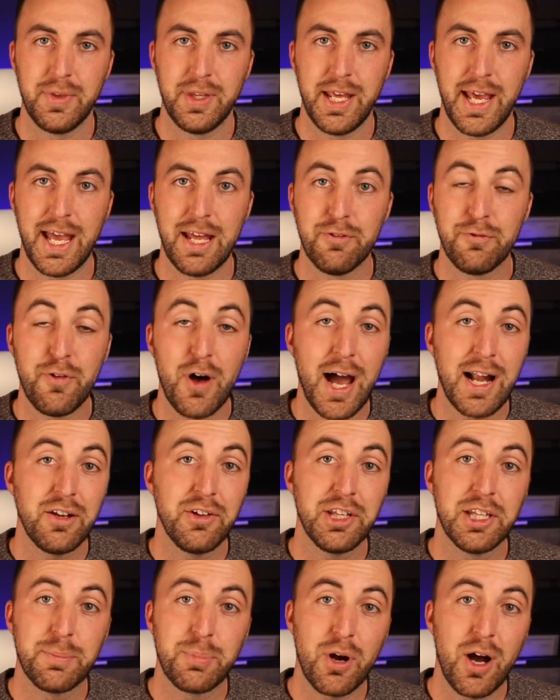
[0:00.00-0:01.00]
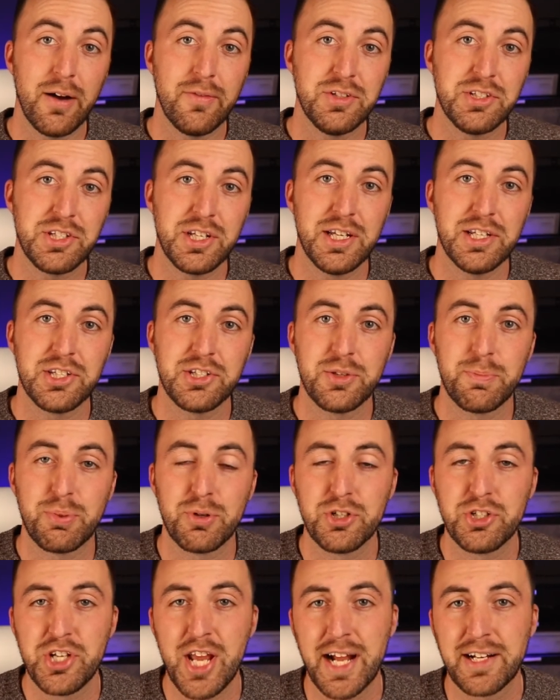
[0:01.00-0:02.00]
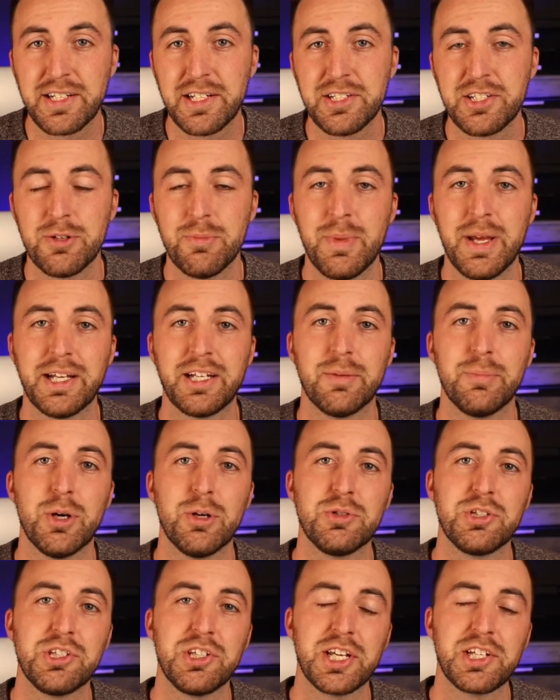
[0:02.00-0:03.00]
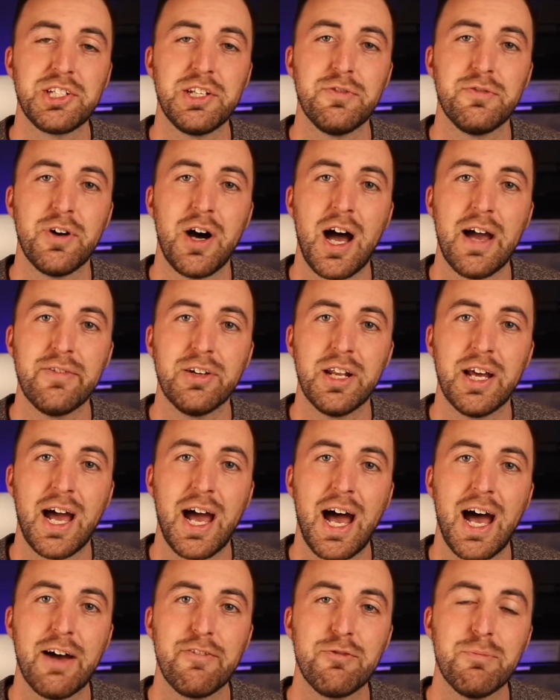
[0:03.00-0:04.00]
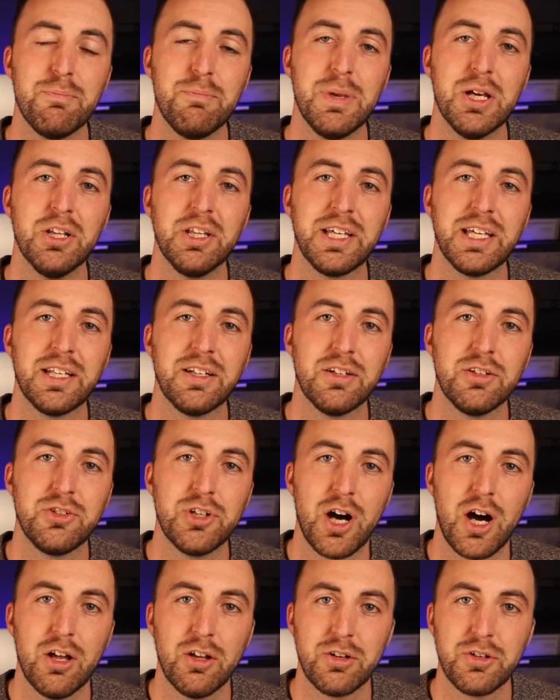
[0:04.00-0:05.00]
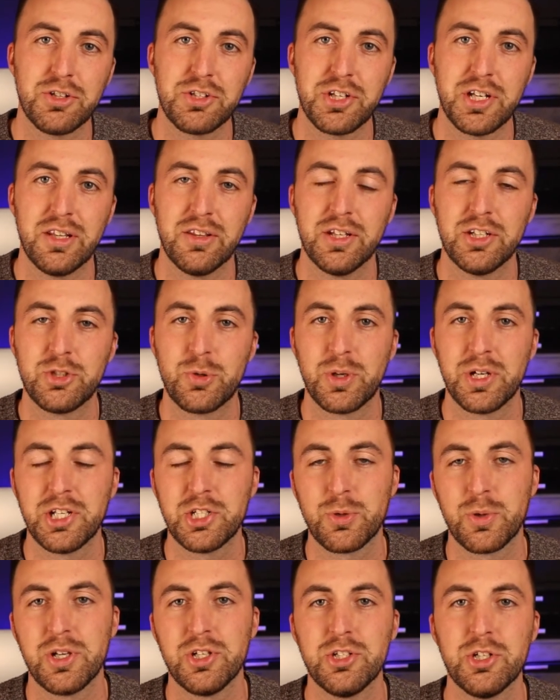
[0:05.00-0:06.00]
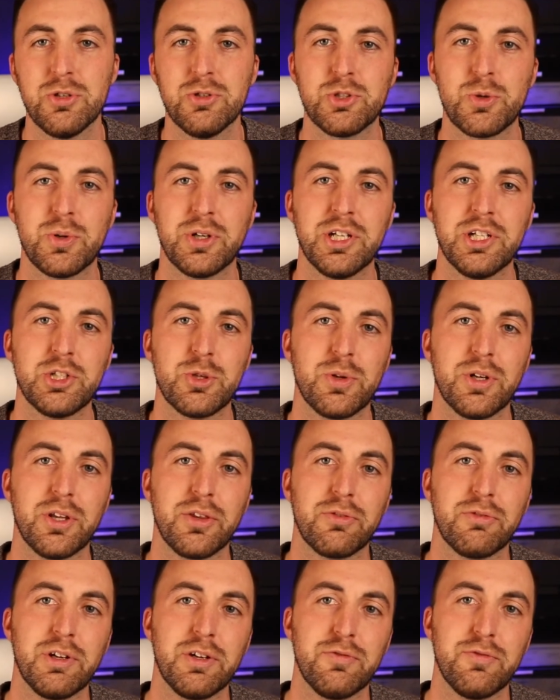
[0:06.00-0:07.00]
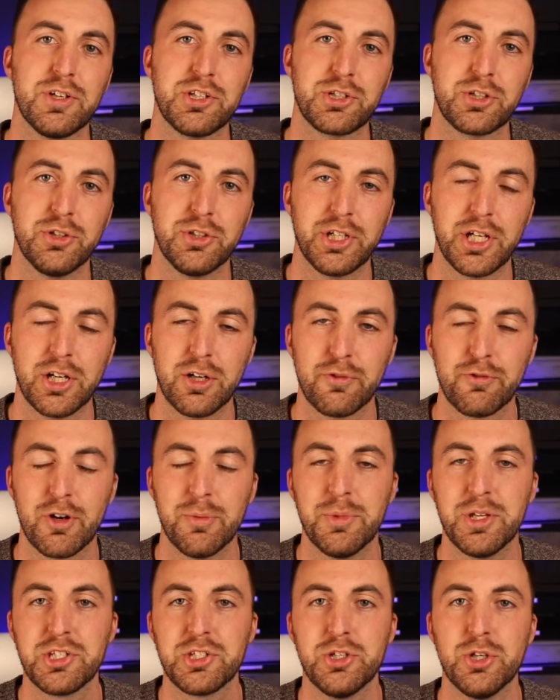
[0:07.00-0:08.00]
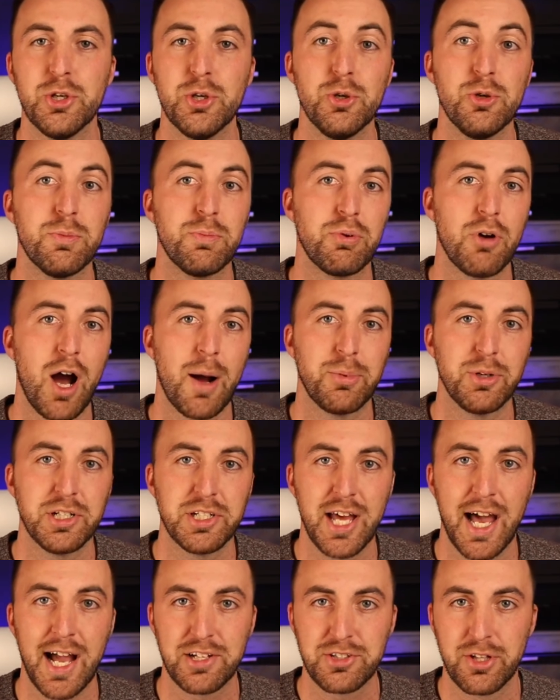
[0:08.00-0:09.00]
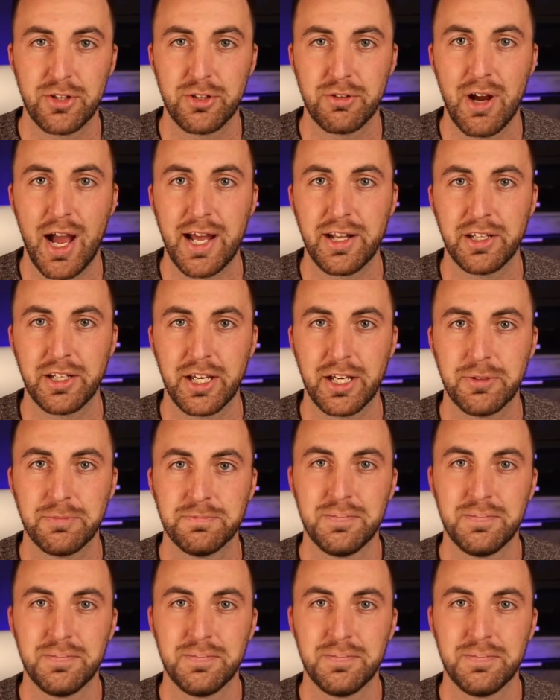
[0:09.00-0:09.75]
And finally, the province is projecting to make about $65.5 million in the 2022-2023 fiscal year from this new property tax that they're adding in.